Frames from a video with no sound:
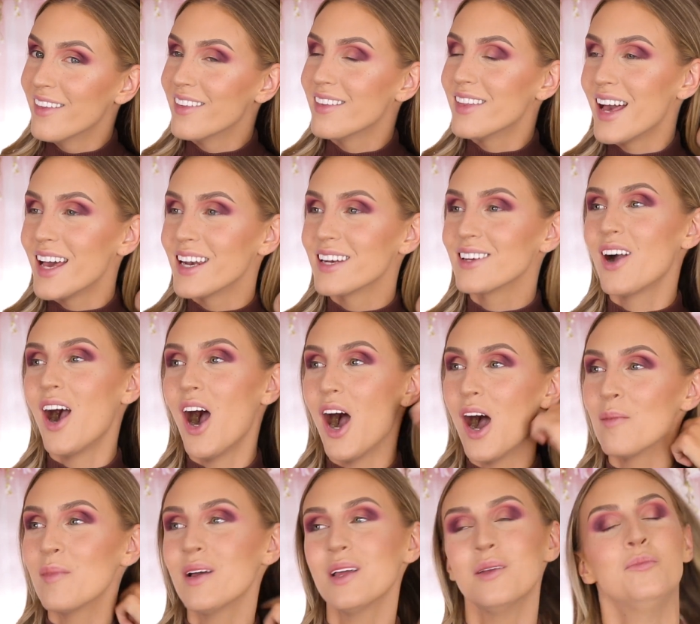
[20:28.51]
then
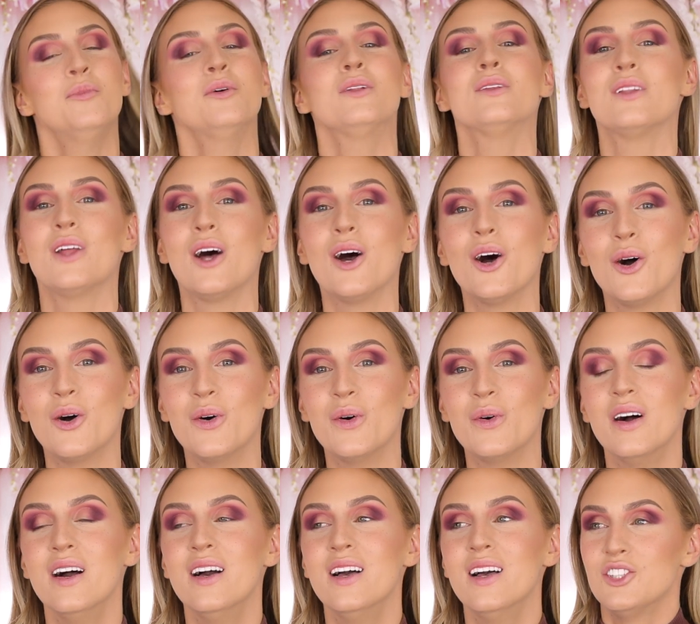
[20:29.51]
comment
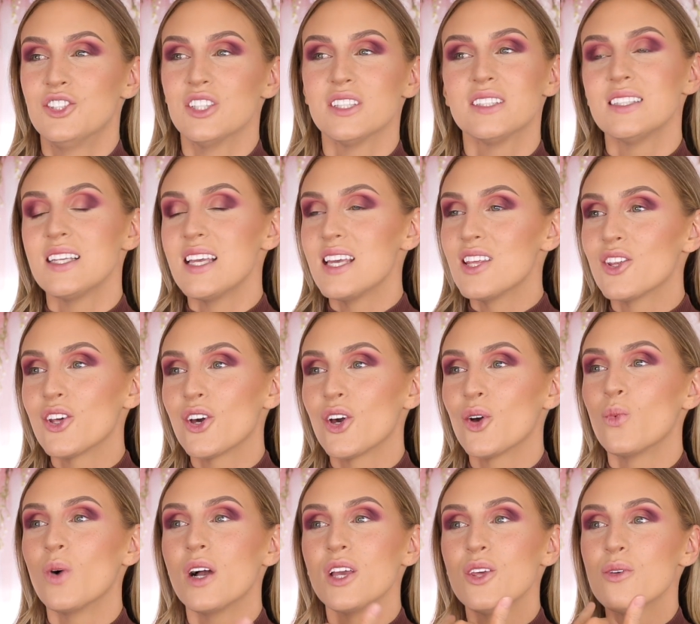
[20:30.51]
below just
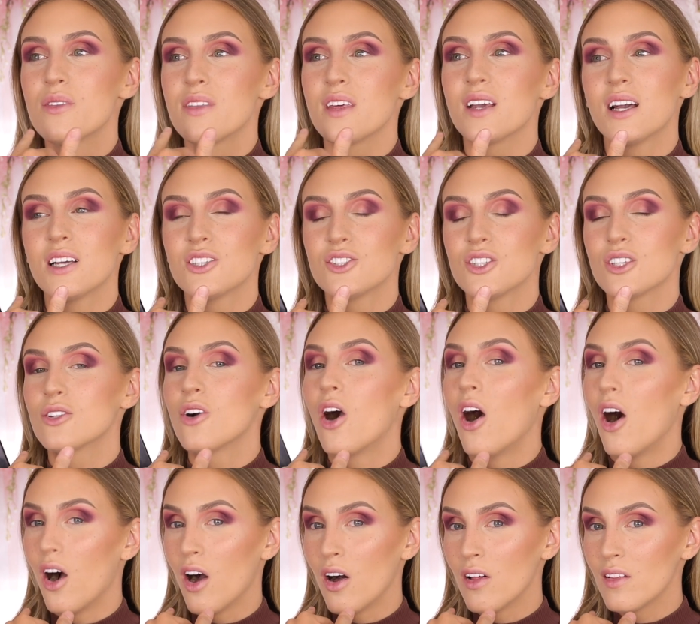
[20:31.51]
either what you think I should
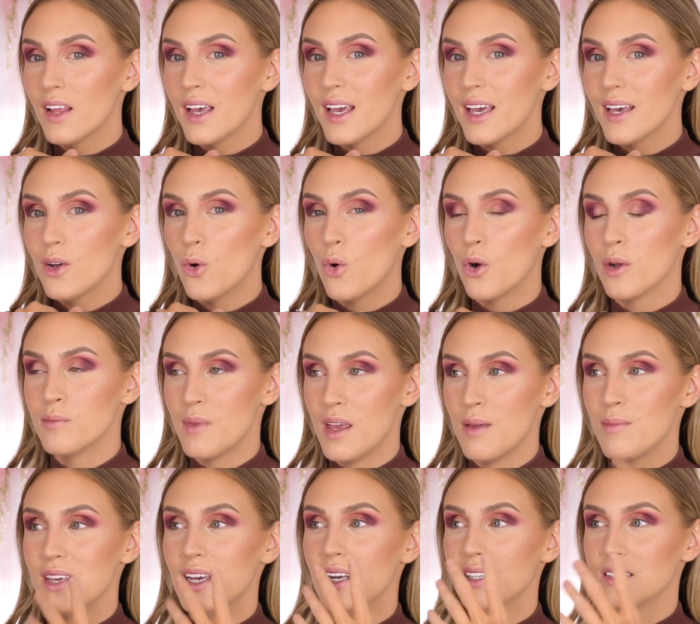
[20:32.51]
call it or
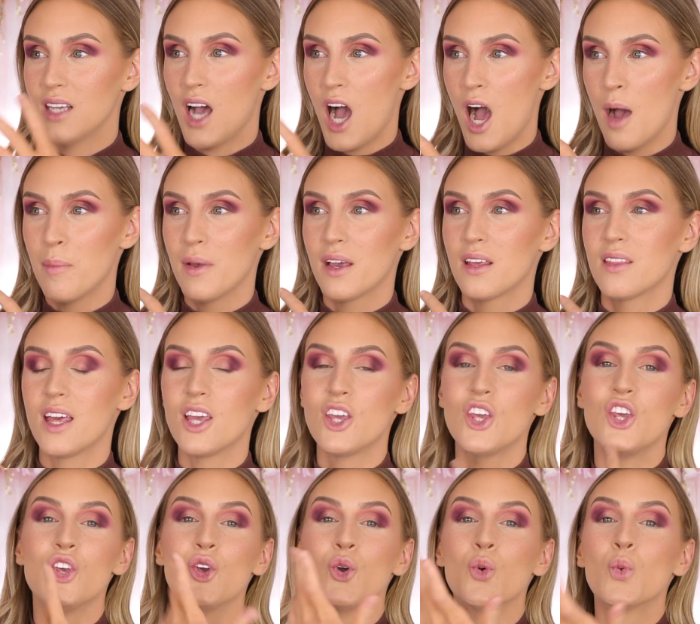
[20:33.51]
maybe a topic that
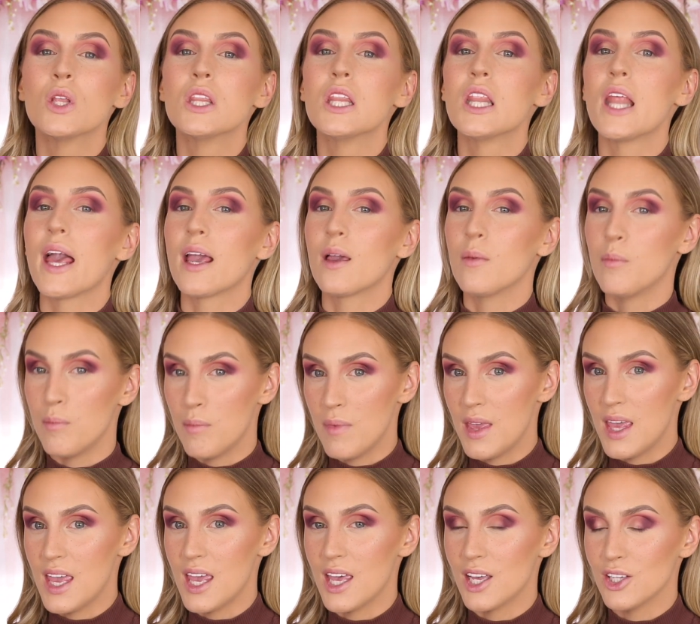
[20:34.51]
you would like
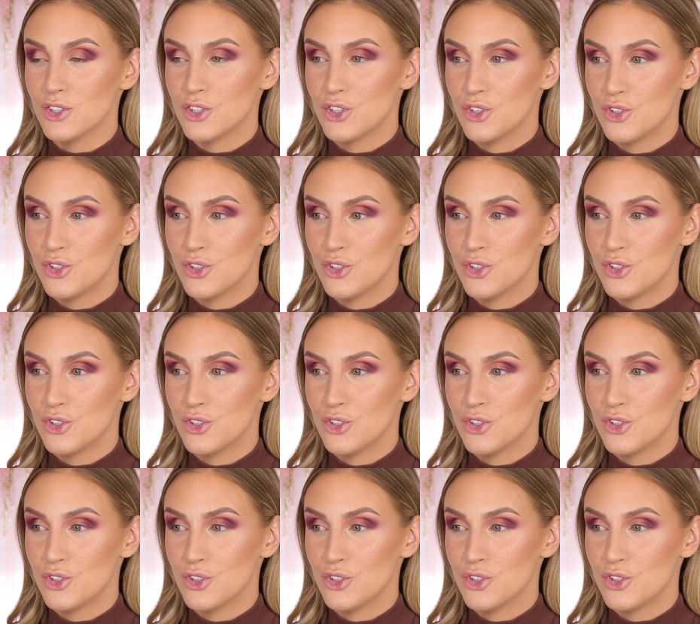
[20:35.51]
me